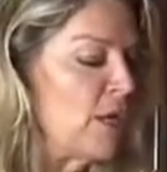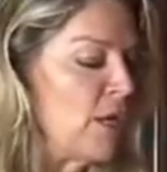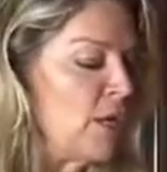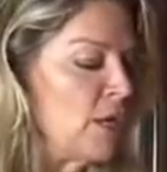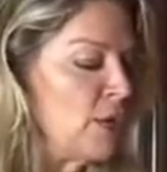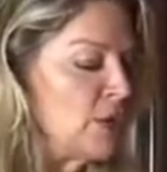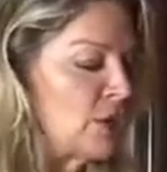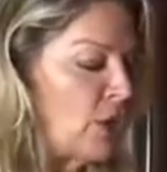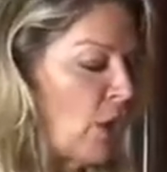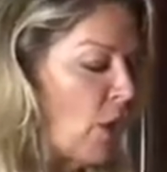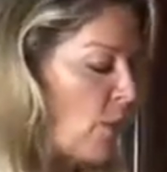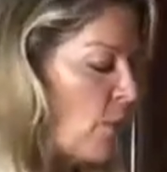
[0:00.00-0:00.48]

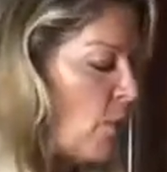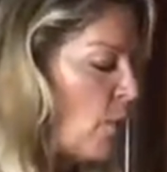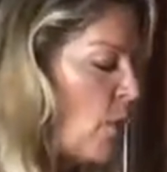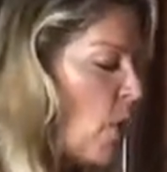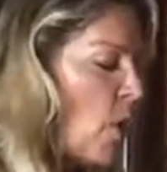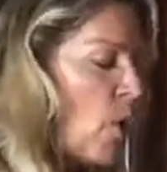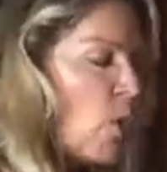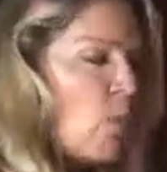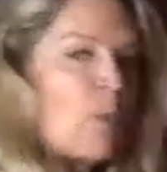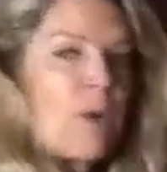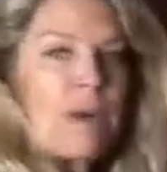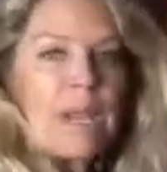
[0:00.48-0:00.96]
So
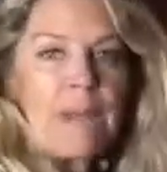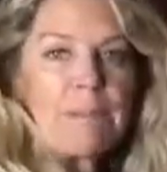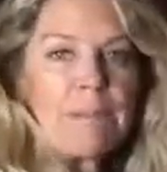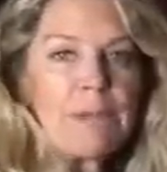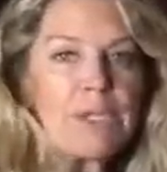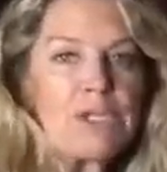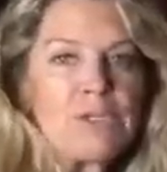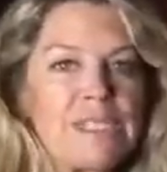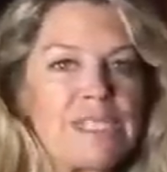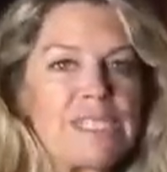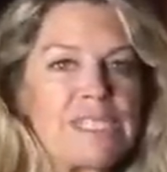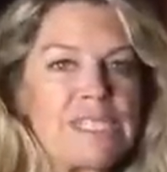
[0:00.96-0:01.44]
what I'm
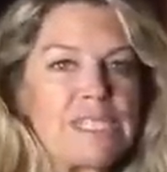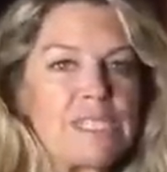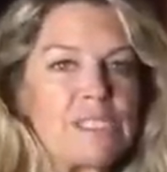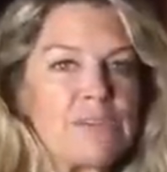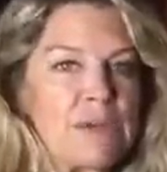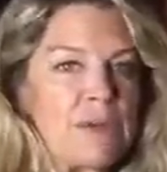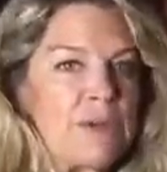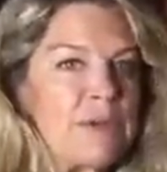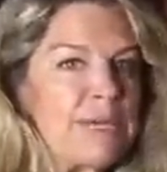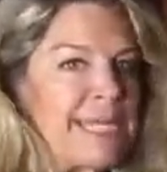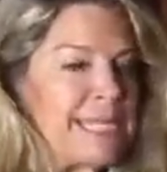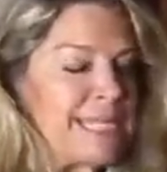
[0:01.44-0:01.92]
going to do, this is
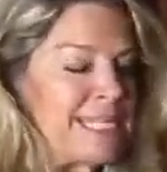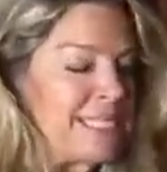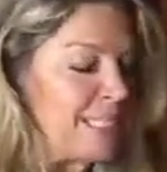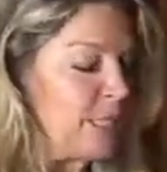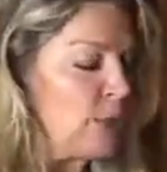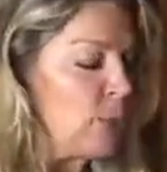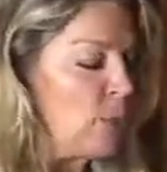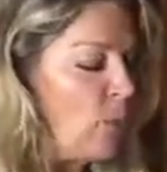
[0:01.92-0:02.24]
very easy.